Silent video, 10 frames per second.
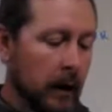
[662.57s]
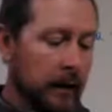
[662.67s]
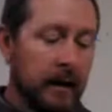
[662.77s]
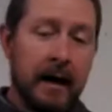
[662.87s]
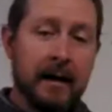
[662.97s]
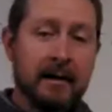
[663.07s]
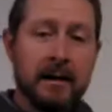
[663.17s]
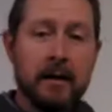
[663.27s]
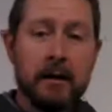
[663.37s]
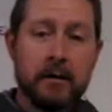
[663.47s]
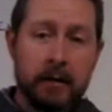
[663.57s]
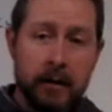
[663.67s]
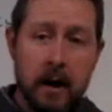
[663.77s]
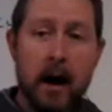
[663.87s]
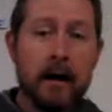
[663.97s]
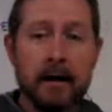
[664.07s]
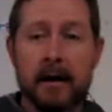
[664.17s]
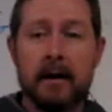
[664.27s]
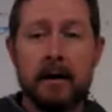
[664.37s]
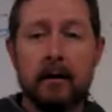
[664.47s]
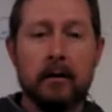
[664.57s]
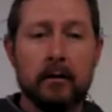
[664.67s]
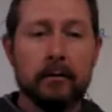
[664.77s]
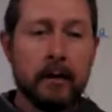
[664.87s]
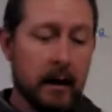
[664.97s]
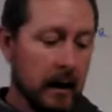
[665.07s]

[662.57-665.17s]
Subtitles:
The next thing you're not going to do